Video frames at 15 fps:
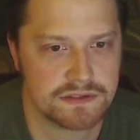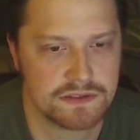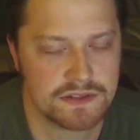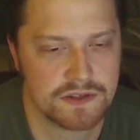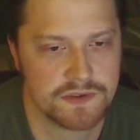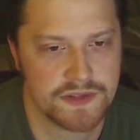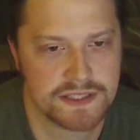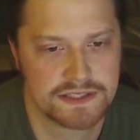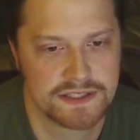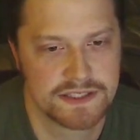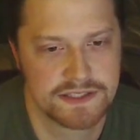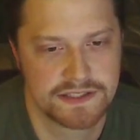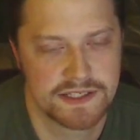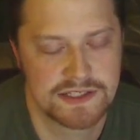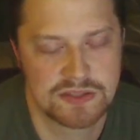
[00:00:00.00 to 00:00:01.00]
you know, that's going
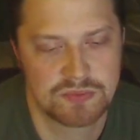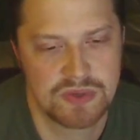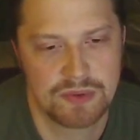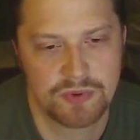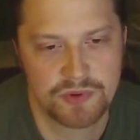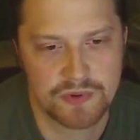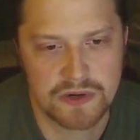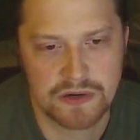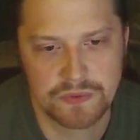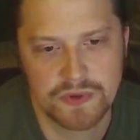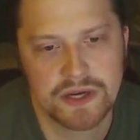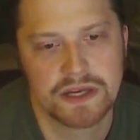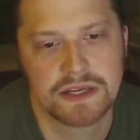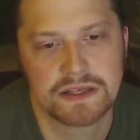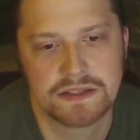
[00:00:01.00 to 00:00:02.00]
to send some people the wrong
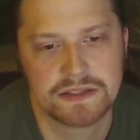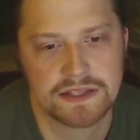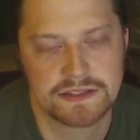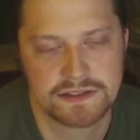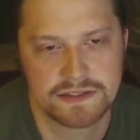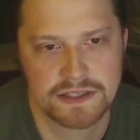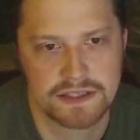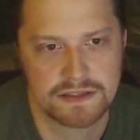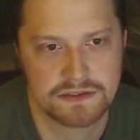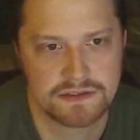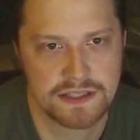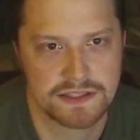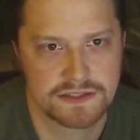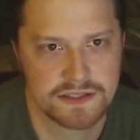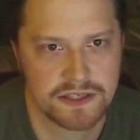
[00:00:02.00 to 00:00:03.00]
way, and that's not
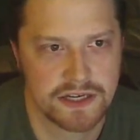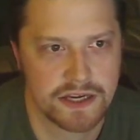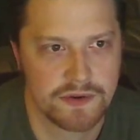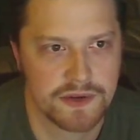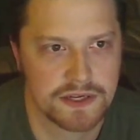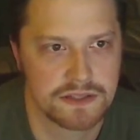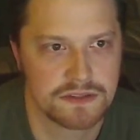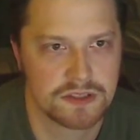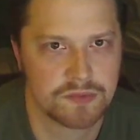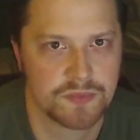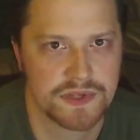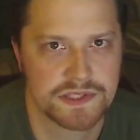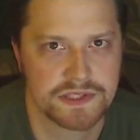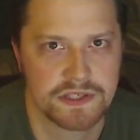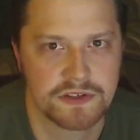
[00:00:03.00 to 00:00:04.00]
that's not how I conduct
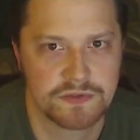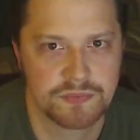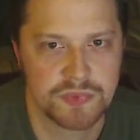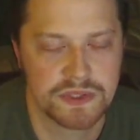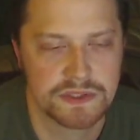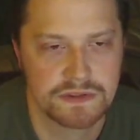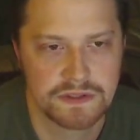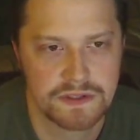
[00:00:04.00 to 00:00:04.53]
myself. But,